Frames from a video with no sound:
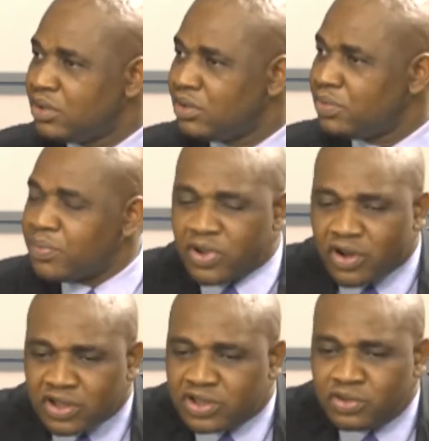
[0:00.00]
But
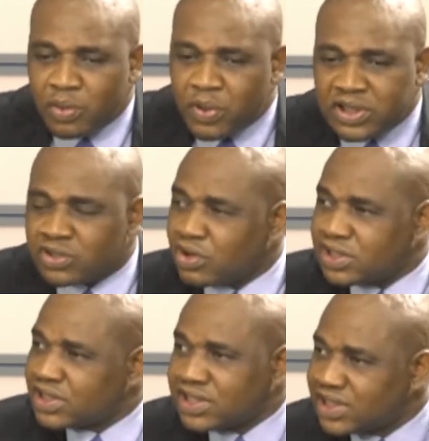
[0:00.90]
because nobody
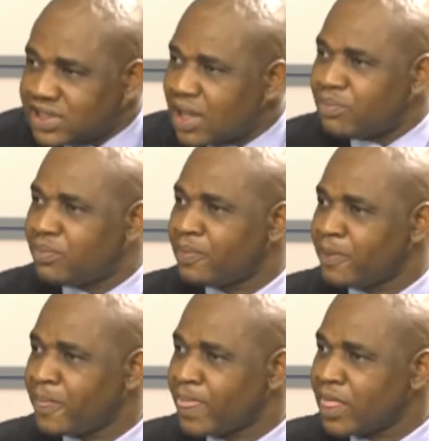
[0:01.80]
trusts the system
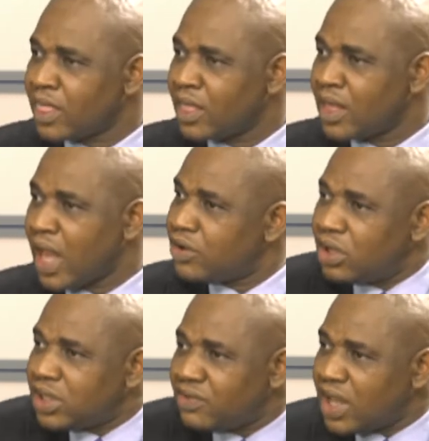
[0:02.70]
and
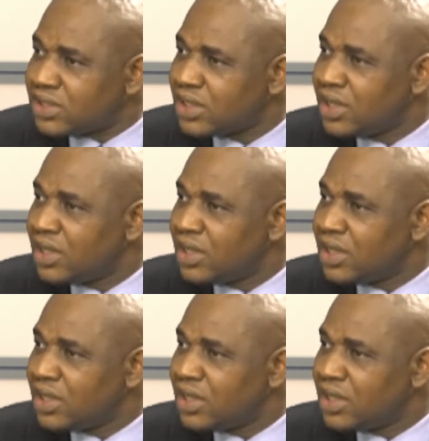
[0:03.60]
all the rest.